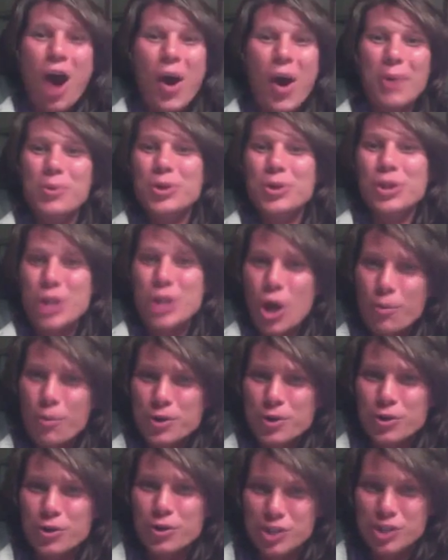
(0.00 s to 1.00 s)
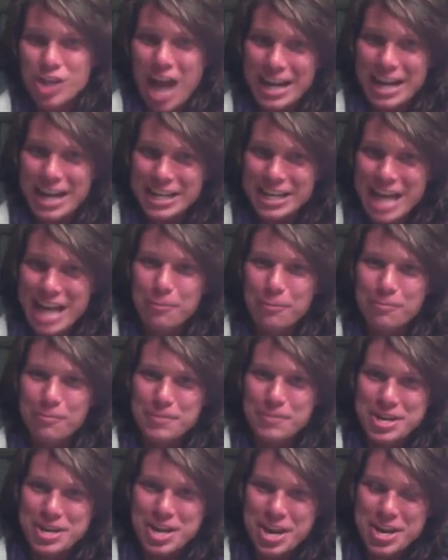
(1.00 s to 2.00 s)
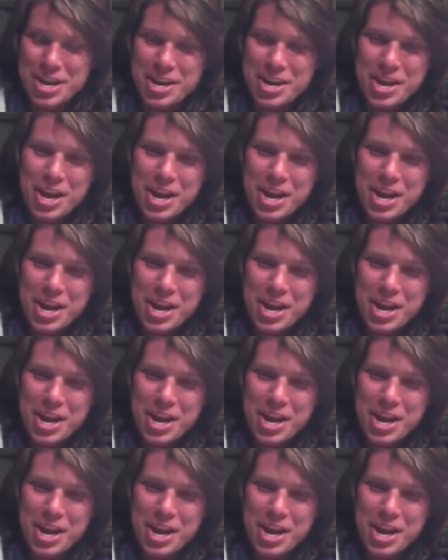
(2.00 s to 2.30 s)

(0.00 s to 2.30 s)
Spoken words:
I really hope you're chatting at me and